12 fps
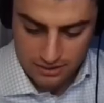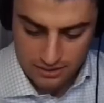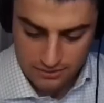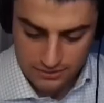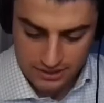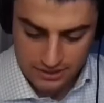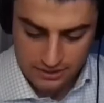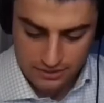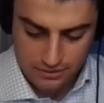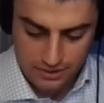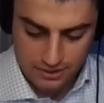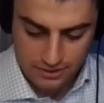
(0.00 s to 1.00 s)
was it
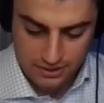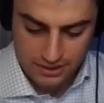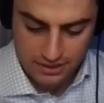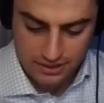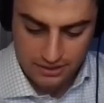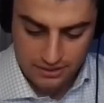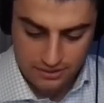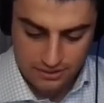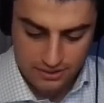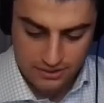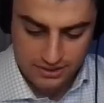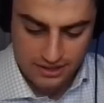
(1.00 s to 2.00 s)
2:30
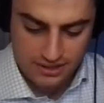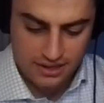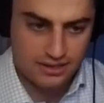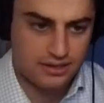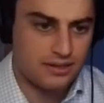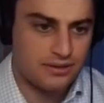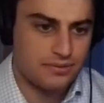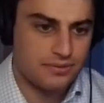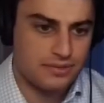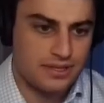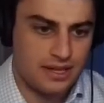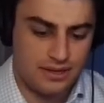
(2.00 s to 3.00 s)
on Sunday?
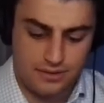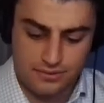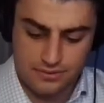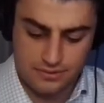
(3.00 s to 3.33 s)
Is that you?